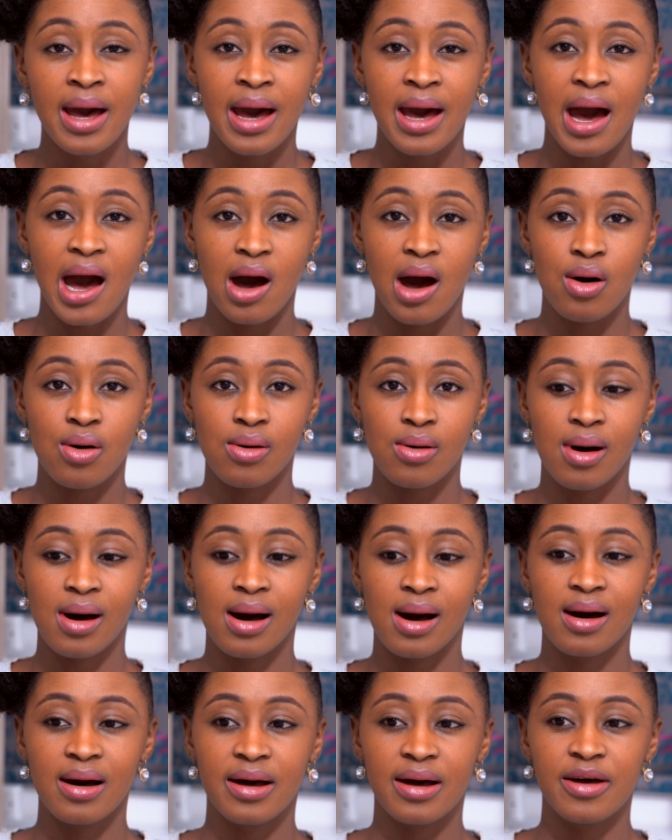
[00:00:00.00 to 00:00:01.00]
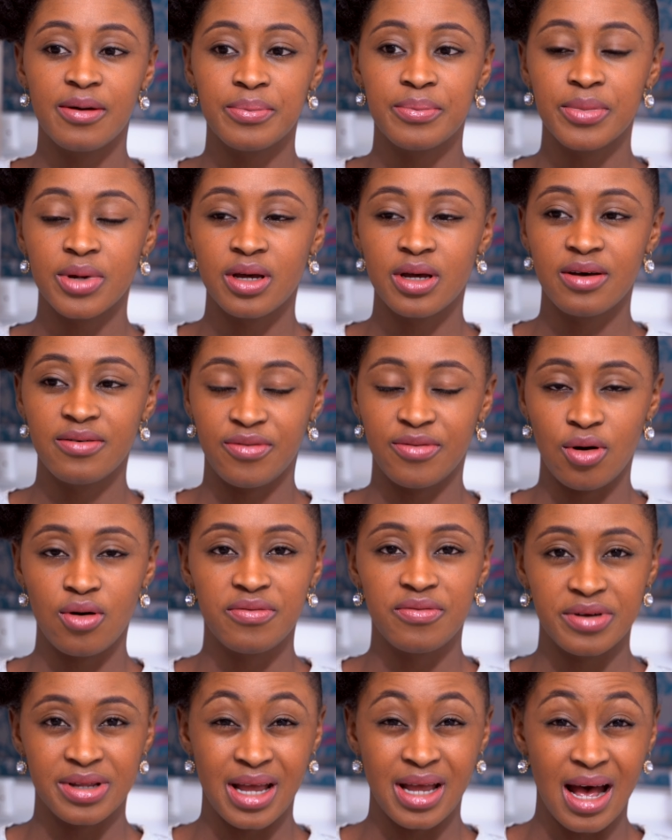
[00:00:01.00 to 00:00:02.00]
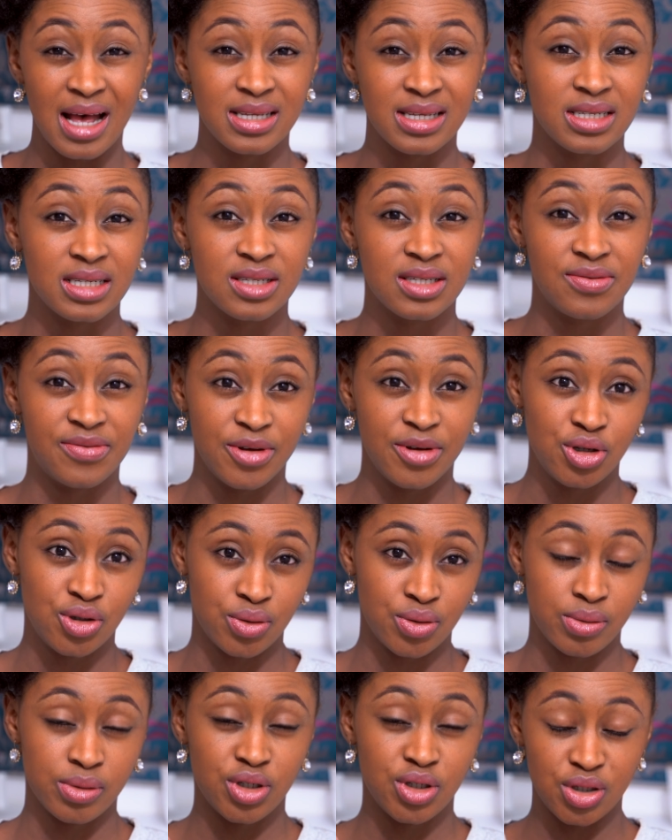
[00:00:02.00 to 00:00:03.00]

how I'm evolving as an individual,